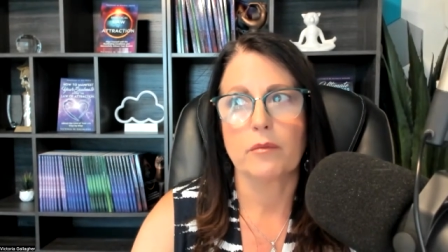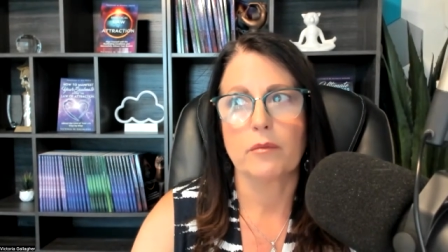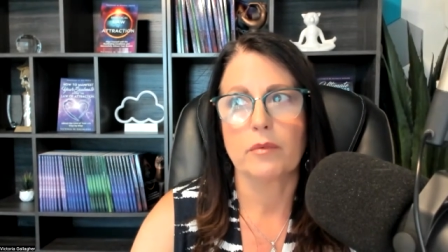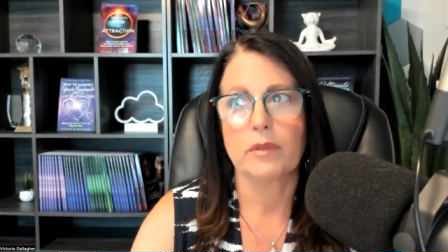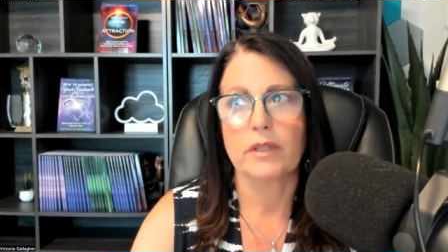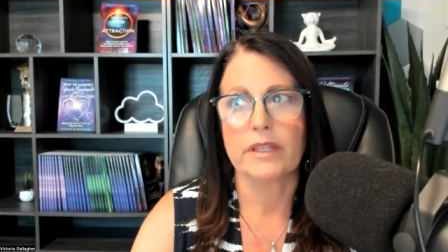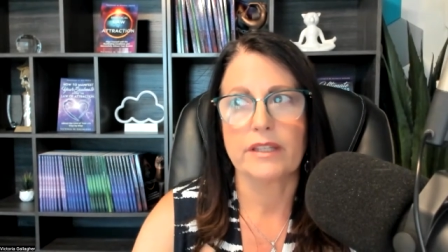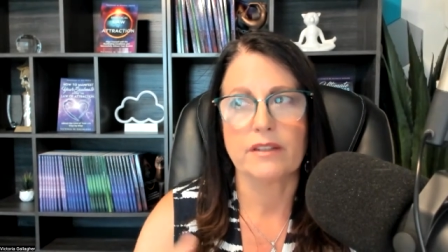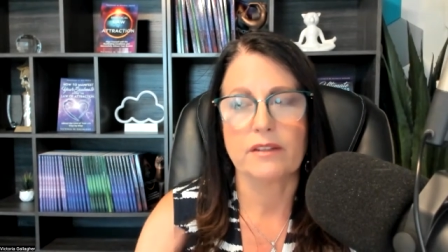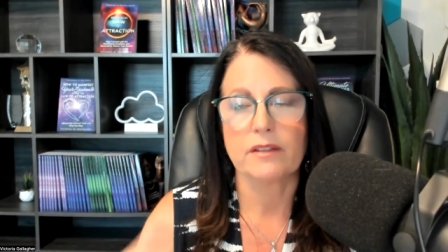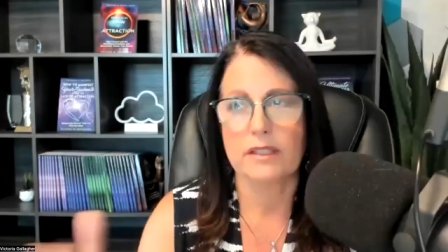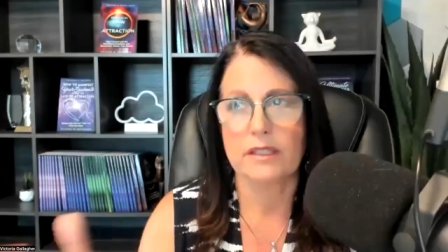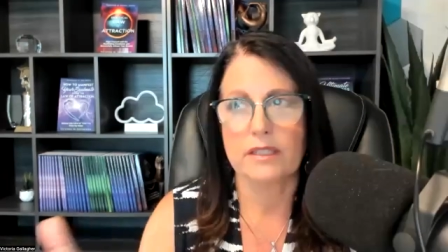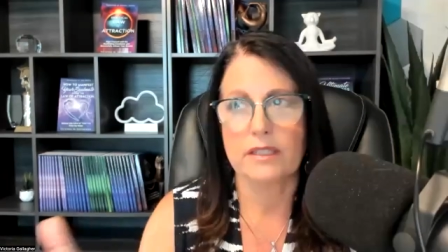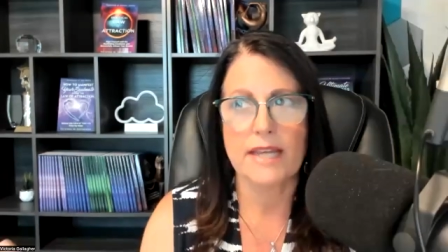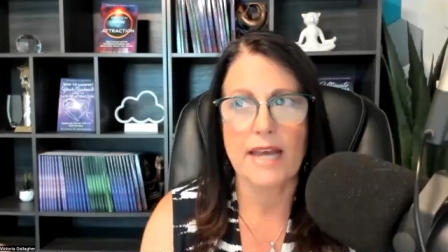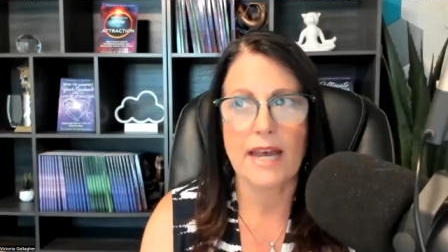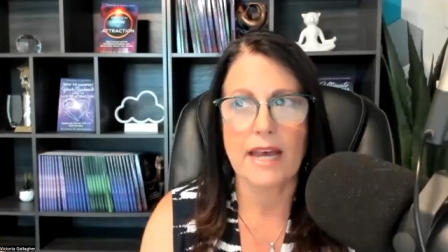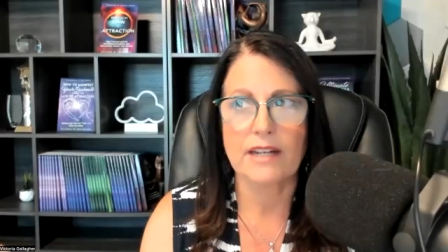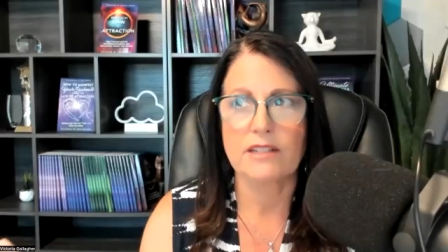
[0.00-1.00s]
release the
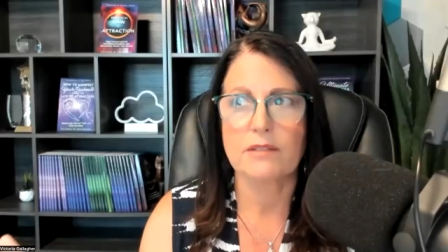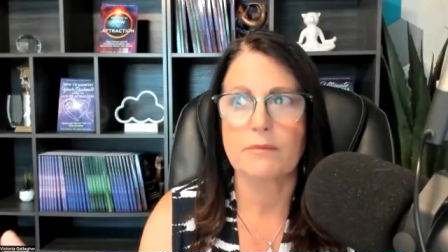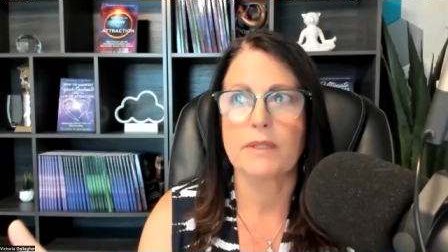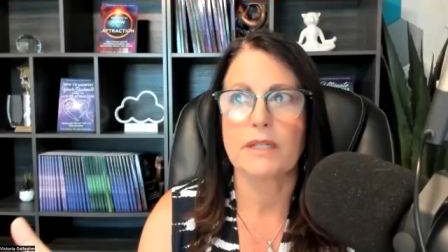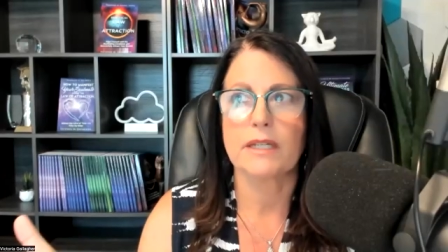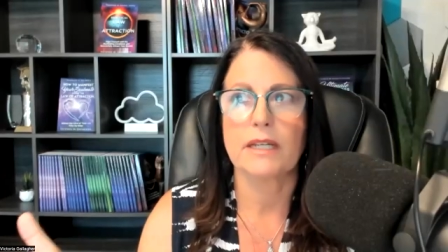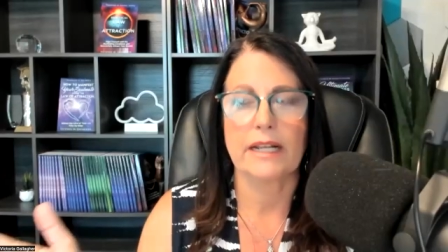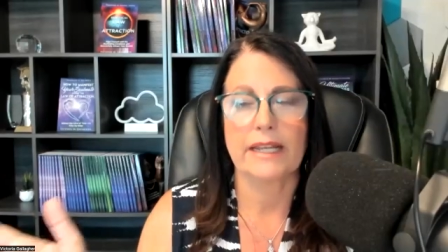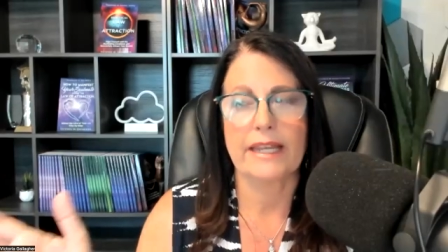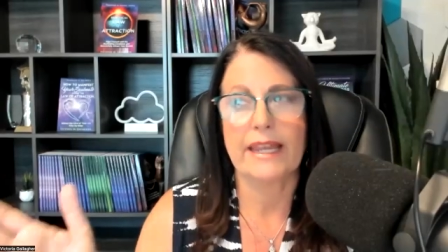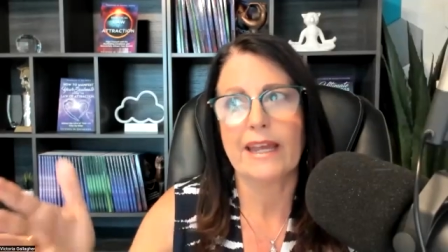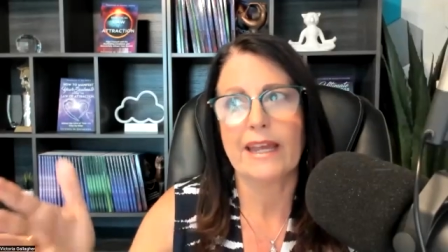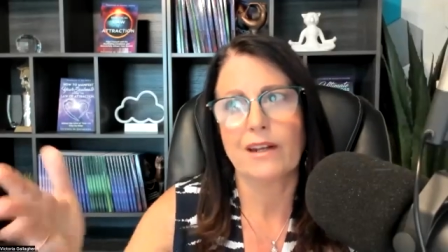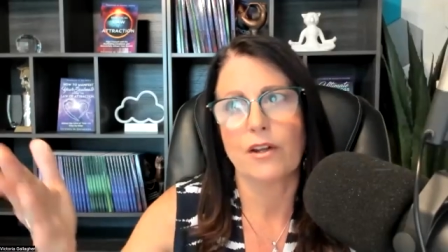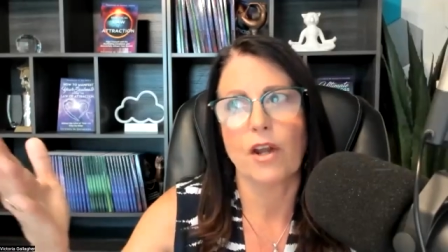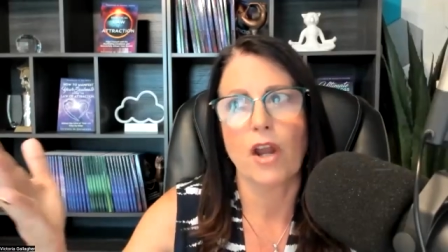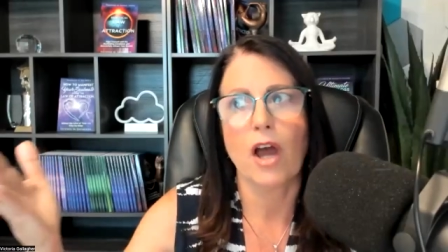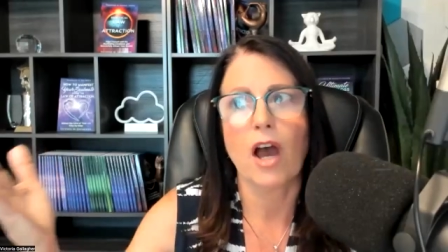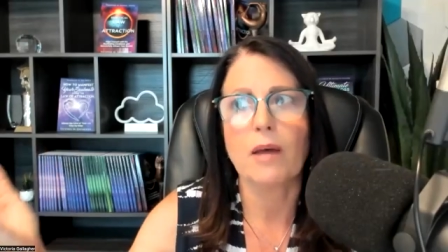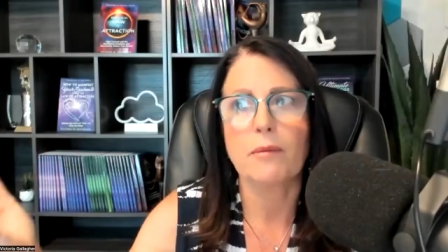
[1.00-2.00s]
attachment i can't
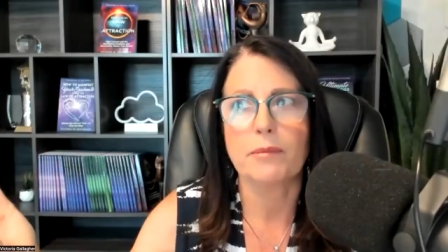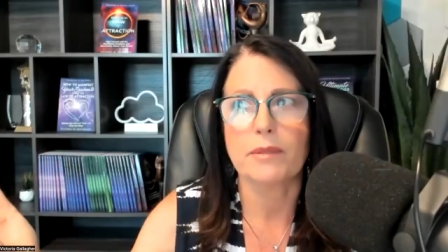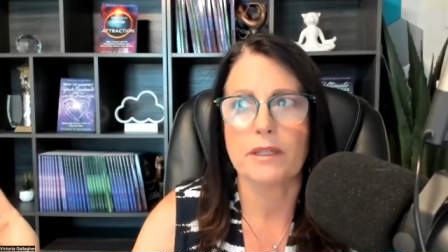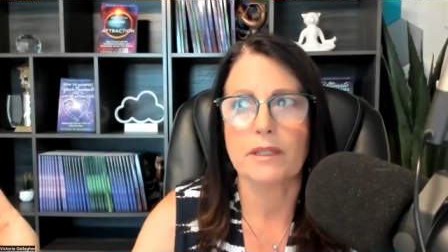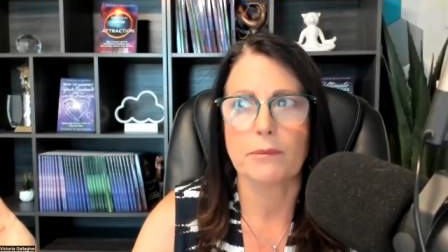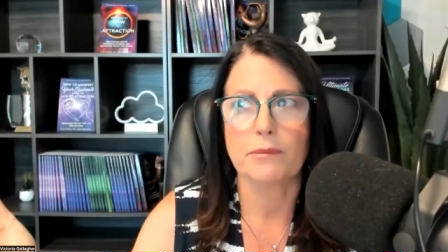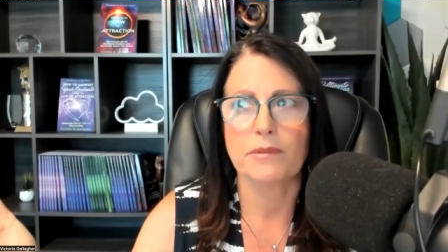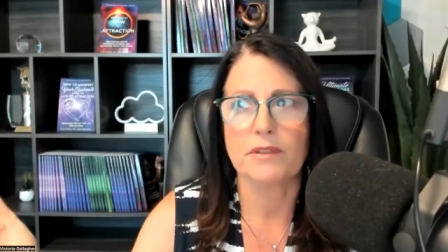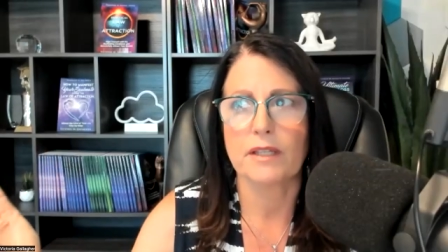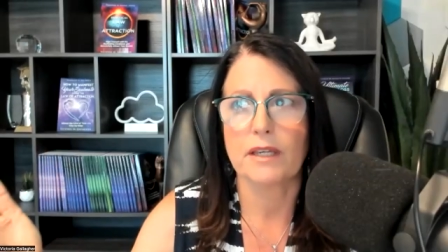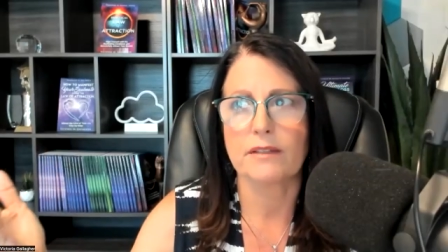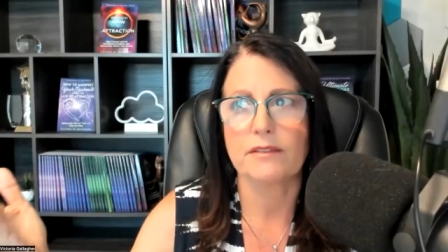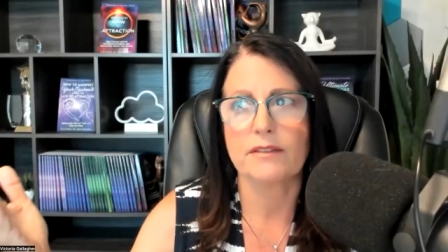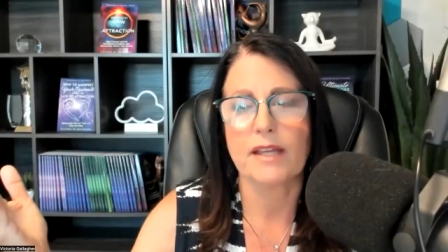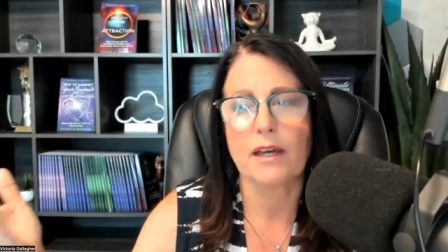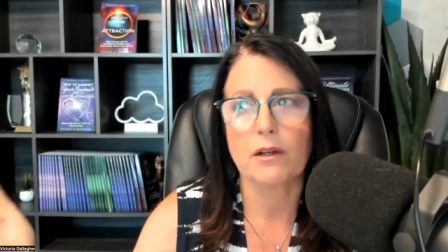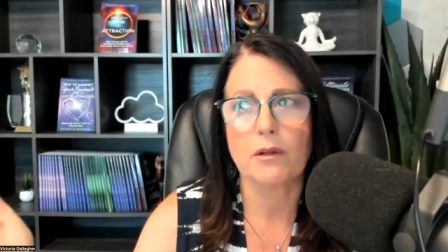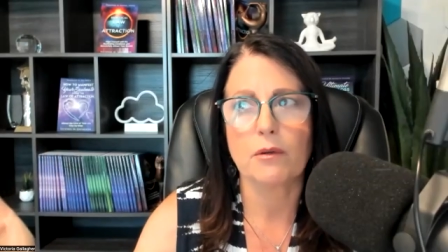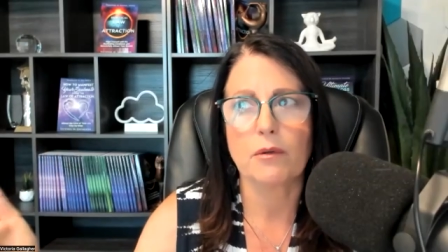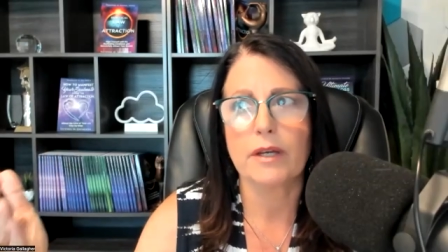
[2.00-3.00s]
not be obsessed
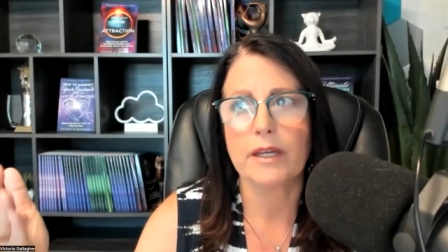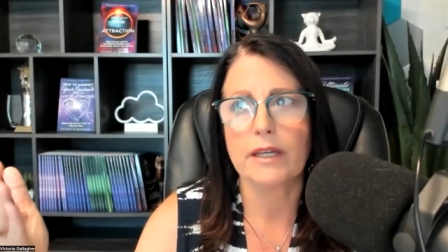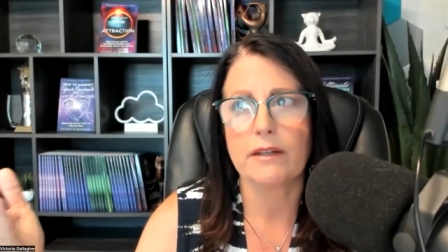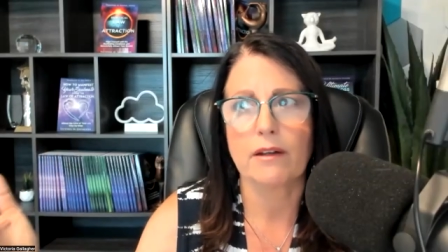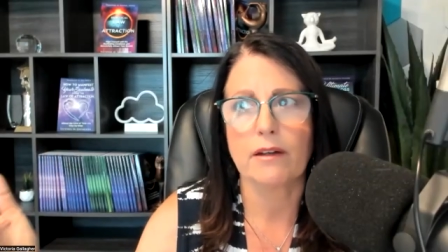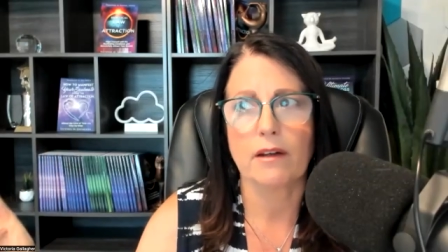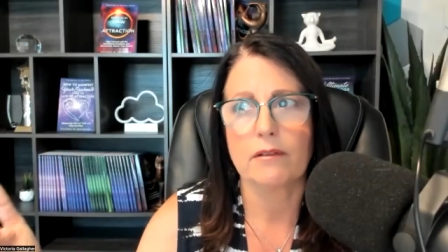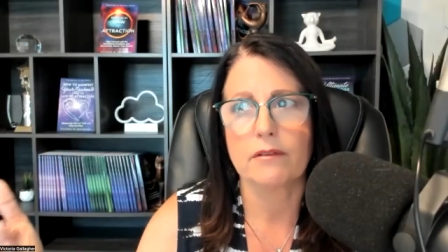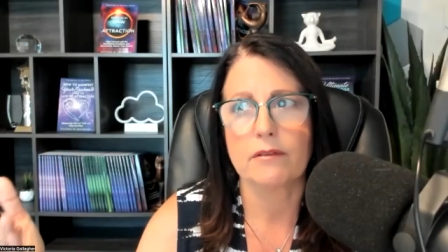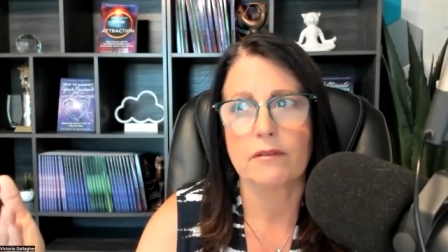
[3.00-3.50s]
how do i